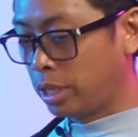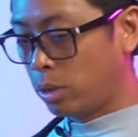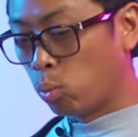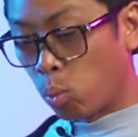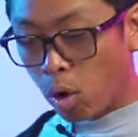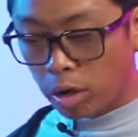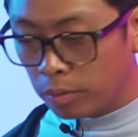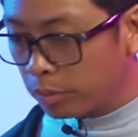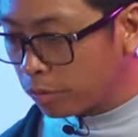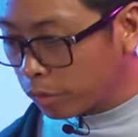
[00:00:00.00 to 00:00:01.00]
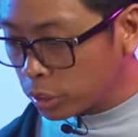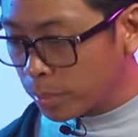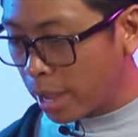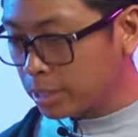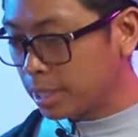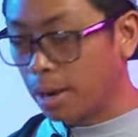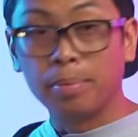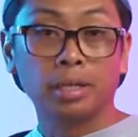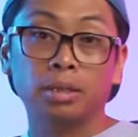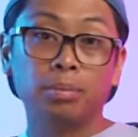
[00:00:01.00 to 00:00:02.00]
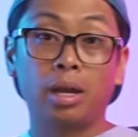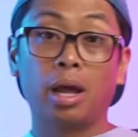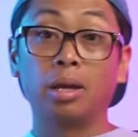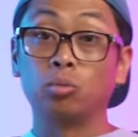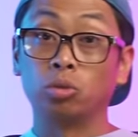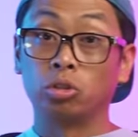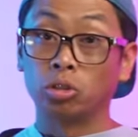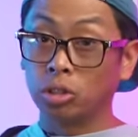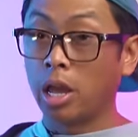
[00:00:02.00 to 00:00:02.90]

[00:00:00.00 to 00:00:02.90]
And one of the first paddles that I picked up that I was just